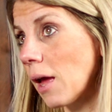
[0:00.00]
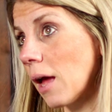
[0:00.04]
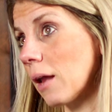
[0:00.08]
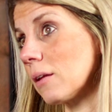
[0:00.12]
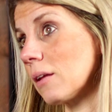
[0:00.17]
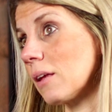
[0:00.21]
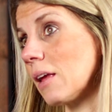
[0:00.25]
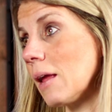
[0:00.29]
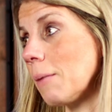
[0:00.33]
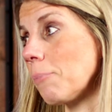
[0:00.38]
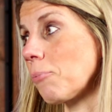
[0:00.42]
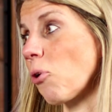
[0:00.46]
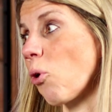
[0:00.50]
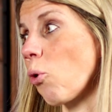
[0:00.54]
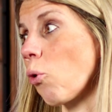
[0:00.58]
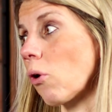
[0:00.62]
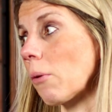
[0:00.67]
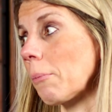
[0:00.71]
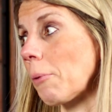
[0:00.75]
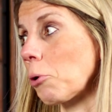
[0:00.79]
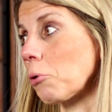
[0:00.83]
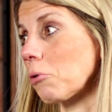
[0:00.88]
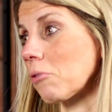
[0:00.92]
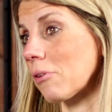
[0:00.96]
and keep the
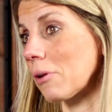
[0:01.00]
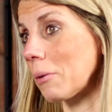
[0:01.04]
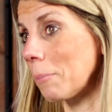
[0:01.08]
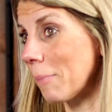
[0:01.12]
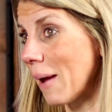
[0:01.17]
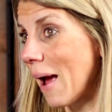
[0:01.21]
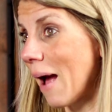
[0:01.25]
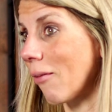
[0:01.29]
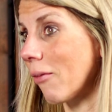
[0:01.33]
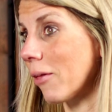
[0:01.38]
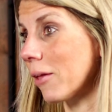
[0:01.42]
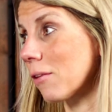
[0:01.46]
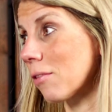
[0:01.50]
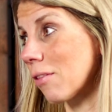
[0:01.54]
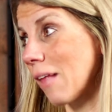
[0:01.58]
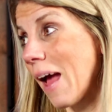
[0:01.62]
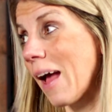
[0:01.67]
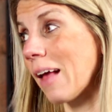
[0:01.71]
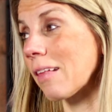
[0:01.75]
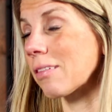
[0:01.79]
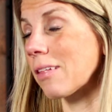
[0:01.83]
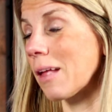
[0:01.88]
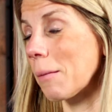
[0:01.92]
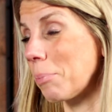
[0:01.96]
hormones in balance
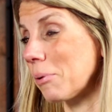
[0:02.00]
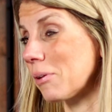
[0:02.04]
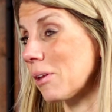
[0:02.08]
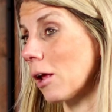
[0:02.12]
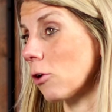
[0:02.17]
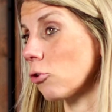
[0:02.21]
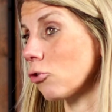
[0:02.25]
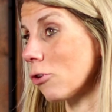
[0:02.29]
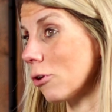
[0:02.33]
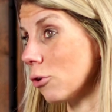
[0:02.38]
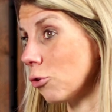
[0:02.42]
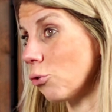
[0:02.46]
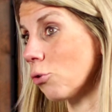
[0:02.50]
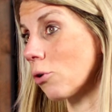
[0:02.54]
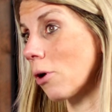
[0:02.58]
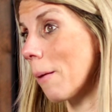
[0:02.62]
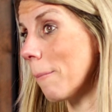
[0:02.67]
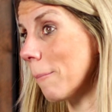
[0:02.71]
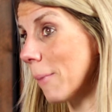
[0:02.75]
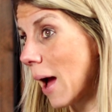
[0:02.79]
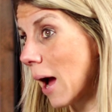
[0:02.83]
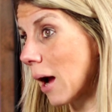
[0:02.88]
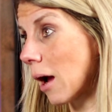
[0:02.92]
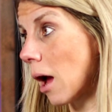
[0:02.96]
as they potentially do
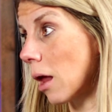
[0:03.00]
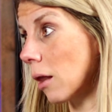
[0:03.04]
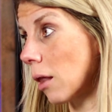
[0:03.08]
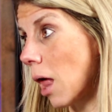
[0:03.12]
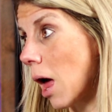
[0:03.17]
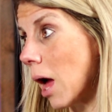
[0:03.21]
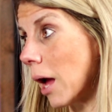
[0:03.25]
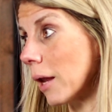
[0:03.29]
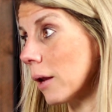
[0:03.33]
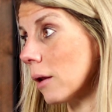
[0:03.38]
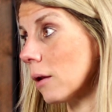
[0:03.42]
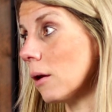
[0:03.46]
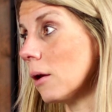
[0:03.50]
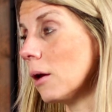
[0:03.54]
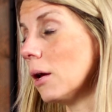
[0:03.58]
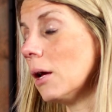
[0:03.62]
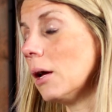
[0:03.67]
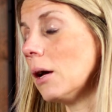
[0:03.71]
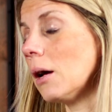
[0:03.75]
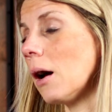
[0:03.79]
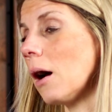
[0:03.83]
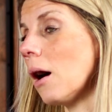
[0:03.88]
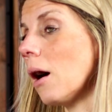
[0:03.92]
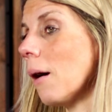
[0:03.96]
come back online.
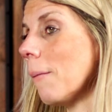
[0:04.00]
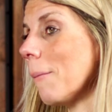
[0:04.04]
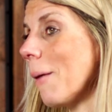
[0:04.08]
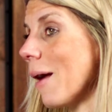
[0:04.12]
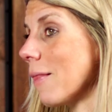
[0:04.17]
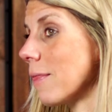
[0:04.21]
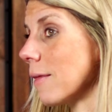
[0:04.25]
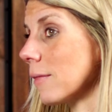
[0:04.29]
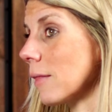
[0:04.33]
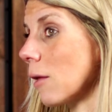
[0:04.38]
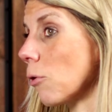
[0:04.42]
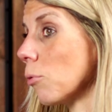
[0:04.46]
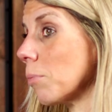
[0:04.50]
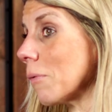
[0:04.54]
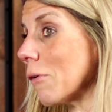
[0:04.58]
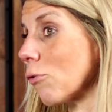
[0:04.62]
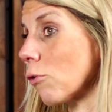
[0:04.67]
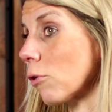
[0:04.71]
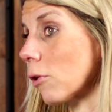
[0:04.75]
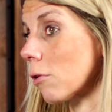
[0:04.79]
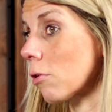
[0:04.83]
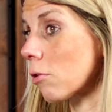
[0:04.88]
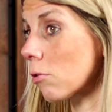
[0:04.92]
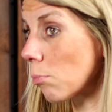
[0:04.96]
I think that would be
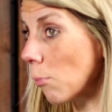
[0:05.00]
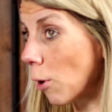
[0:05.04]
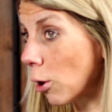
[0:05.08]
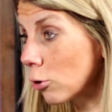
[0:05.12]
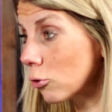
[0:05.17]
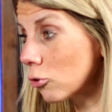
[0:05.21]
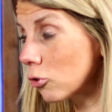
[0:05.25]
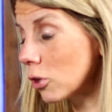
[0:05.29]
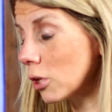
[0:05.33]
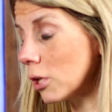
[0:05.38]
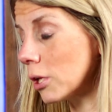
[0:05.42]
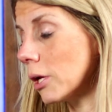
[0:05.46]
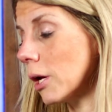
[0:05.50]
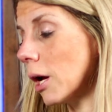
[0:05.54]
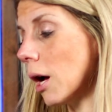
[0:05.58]
really smart.